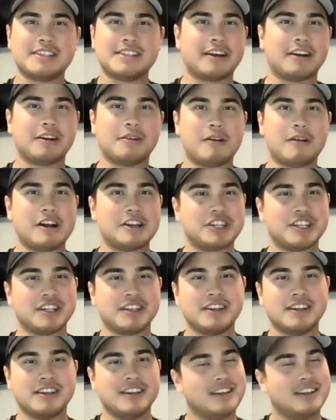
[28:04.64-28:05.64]
that are
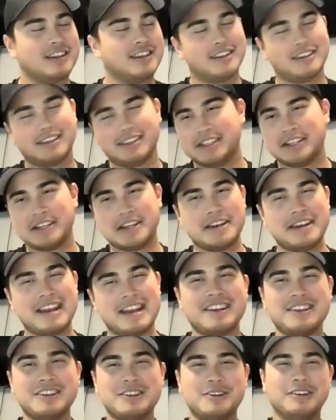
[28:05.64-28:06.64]
watching,
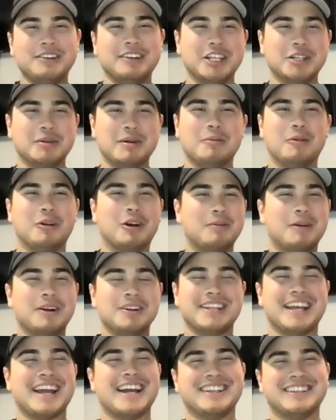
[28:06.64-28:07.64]
now you know a little bit more
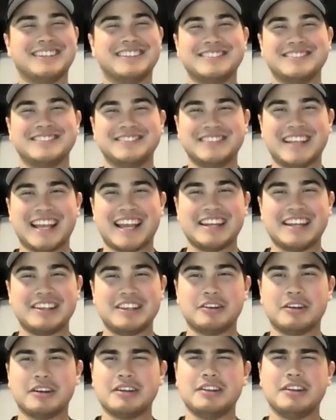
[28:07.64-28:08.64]
about Daniel. And
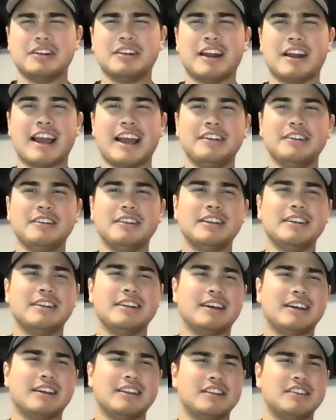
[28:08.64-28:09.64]
your handle in
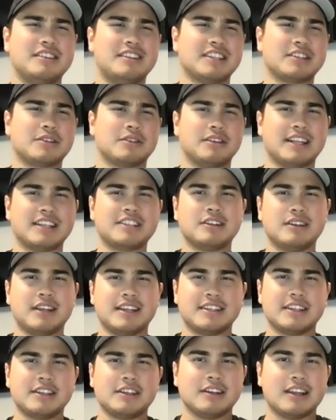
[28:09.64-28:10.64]
the Discord, is
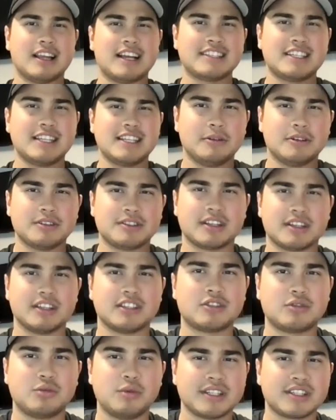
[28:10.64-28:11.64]
it your last name, or it's a
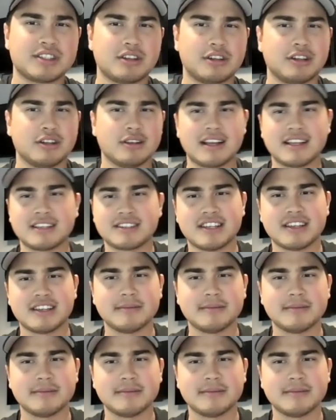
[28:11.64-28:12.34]
twist on your last name?